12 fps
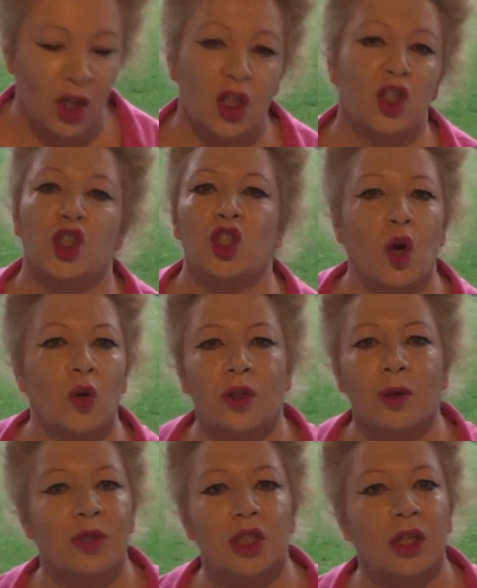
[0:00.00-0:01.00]
showed
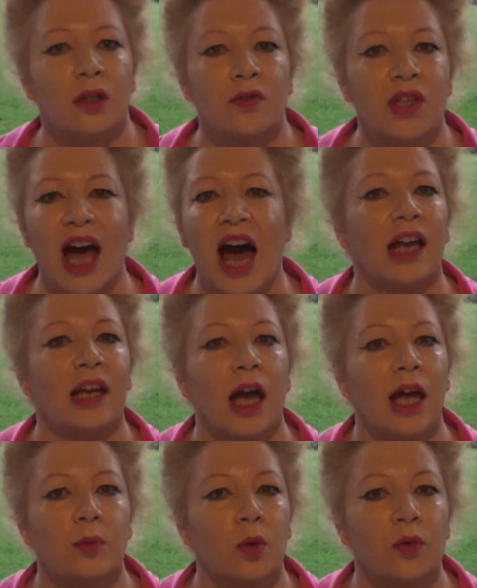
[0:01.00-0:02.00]
themselves
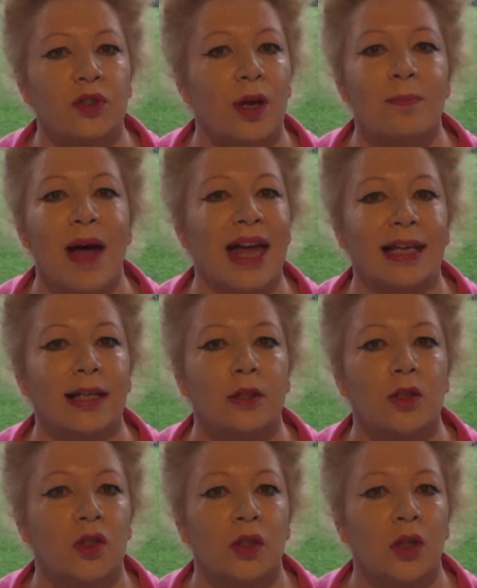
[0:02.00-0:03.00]
unable to
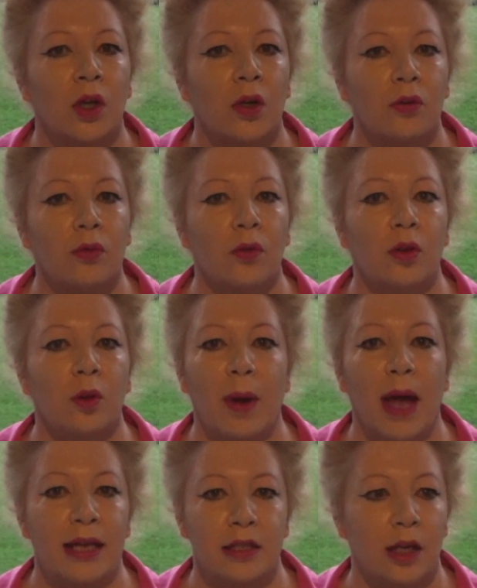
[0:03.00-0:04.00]
manage through the
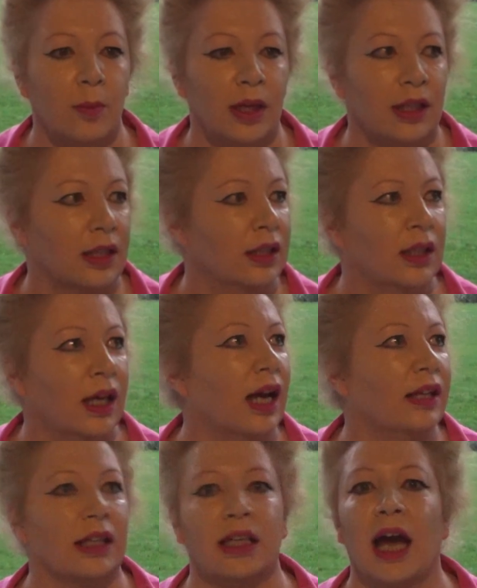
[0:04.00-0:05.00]
pandemic,
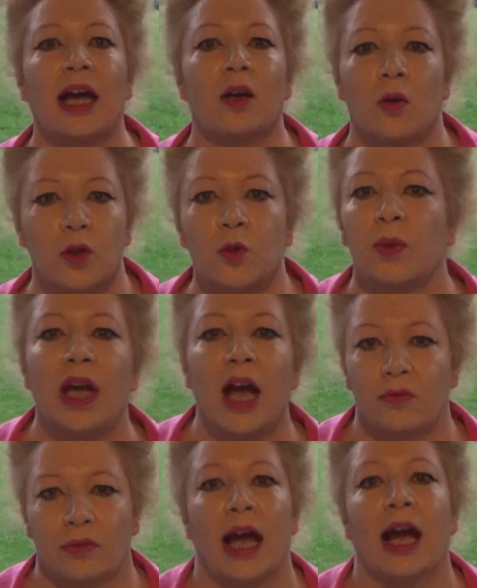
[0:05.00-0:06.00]
and the chaos we
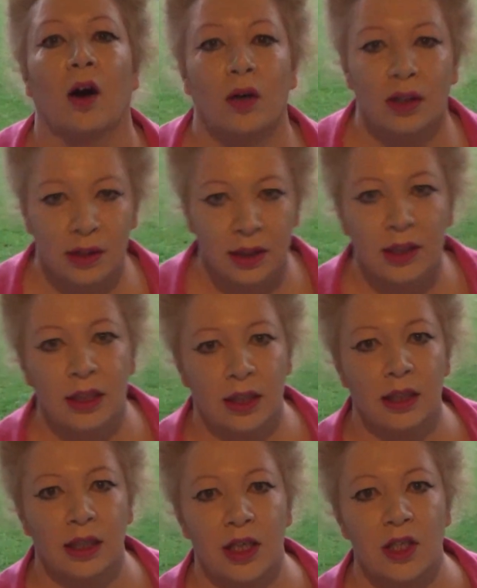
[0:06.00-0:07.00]
have now
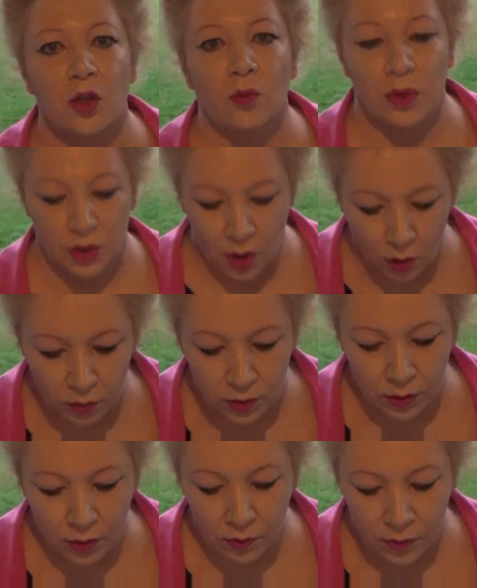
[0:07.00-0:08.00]
is the result
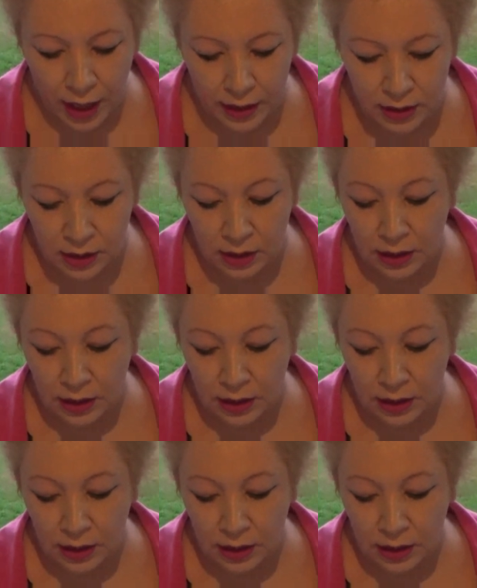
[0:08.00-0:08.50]
of that.